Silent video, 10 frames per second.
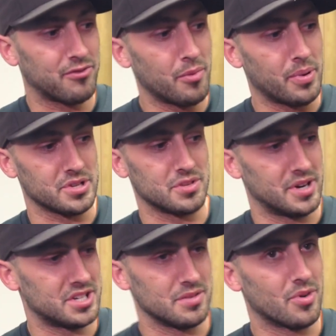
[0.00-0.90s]
football so
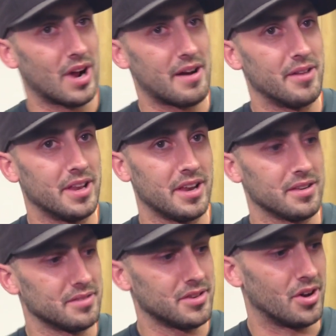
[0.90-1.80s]
much anymore. I really
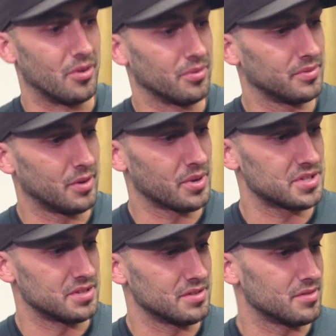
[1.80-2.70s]
didn't, you know, it
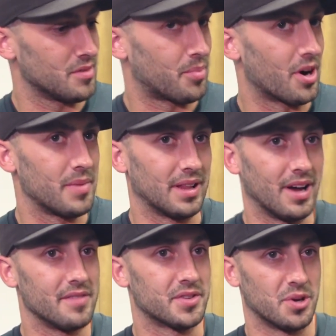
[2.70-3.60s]
wasn't part of my
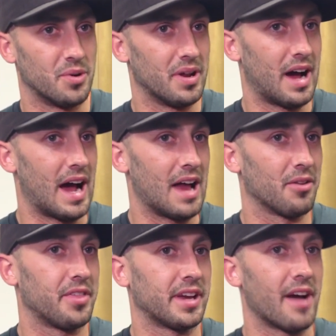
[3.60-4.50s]
life. So I
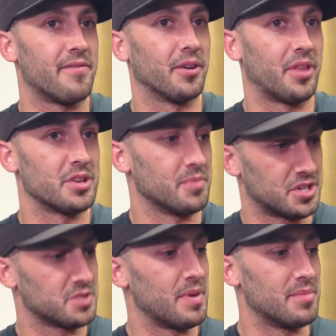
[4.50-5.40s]
don't think I felt that as
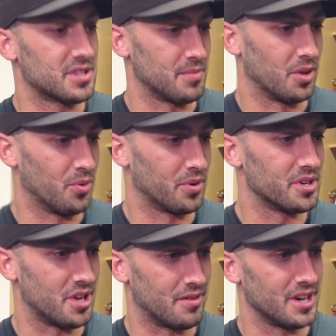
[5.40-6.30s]
much as maybe some of the older
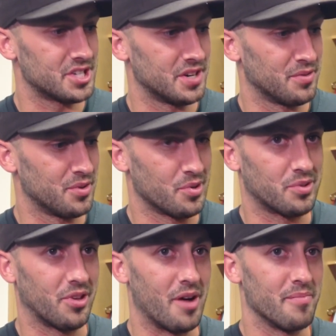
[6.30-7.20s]
generation who
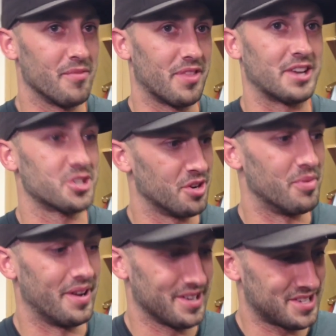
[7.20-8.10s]
thought that should have
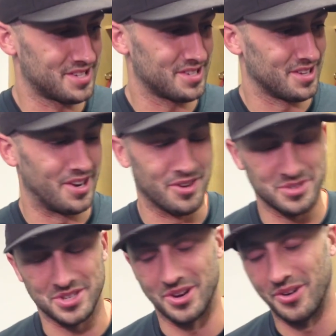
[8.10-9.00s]
been us, you know.
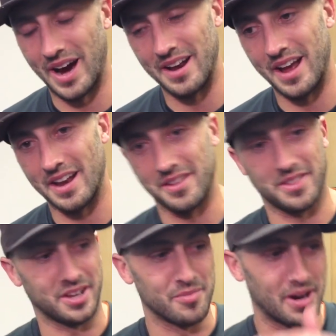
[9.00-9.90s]
So I didn't
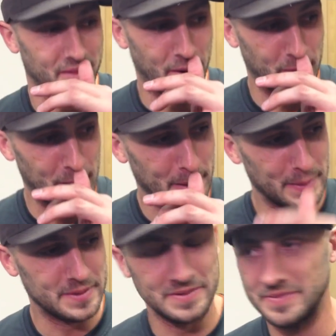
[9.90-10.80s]
think about it that way.
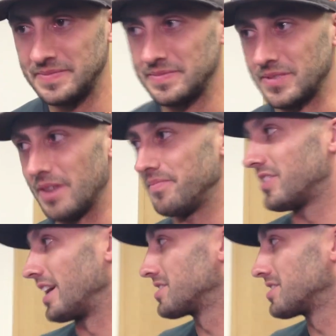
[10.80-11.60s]
All right.